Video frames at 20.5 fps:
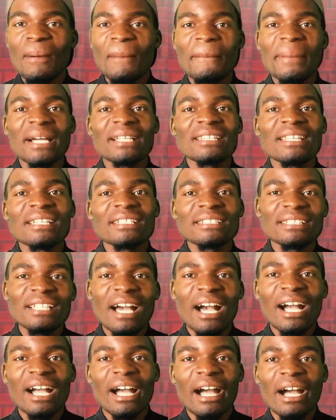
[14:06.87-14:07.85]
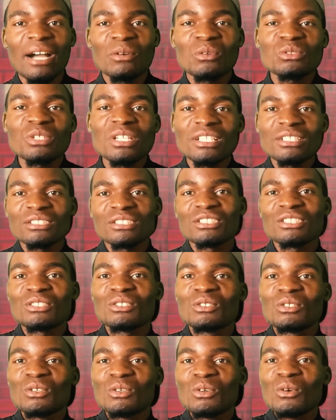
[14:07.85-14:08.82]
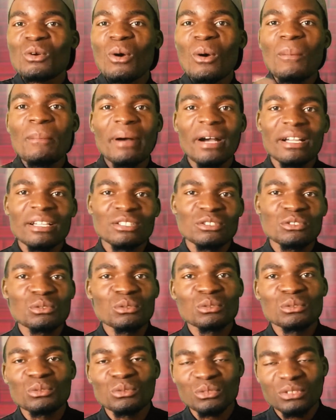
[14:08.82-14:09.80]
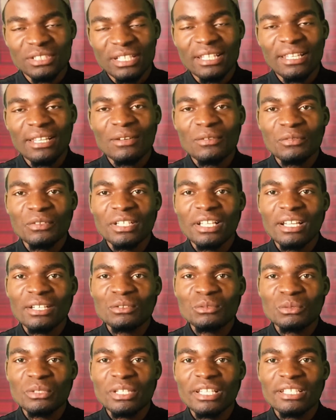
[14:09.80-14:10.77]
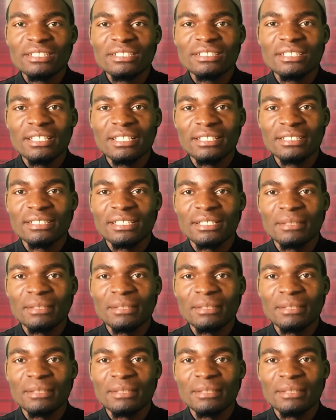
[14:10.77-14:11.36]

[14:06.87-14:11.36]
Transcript: by then I couldn't go back to South Africa to get the